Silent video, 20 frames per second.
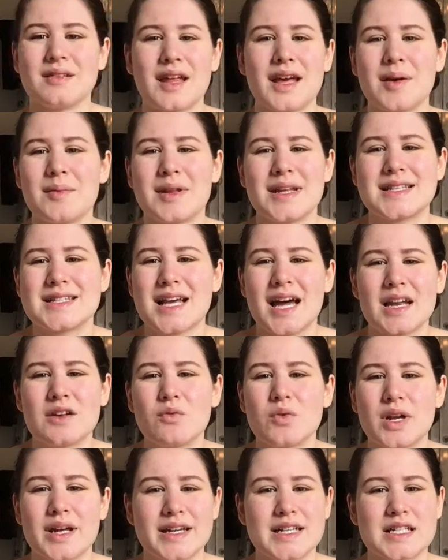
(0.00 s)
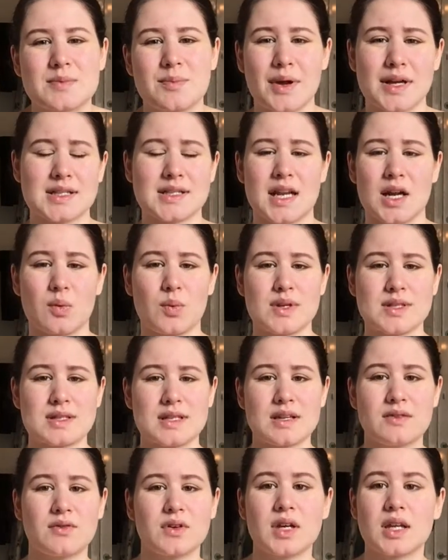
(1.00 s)
I mean, it's kind of what I expected. I
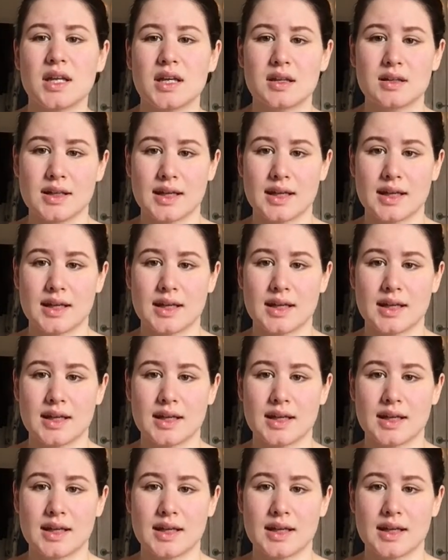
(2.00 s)
wasn't even gonna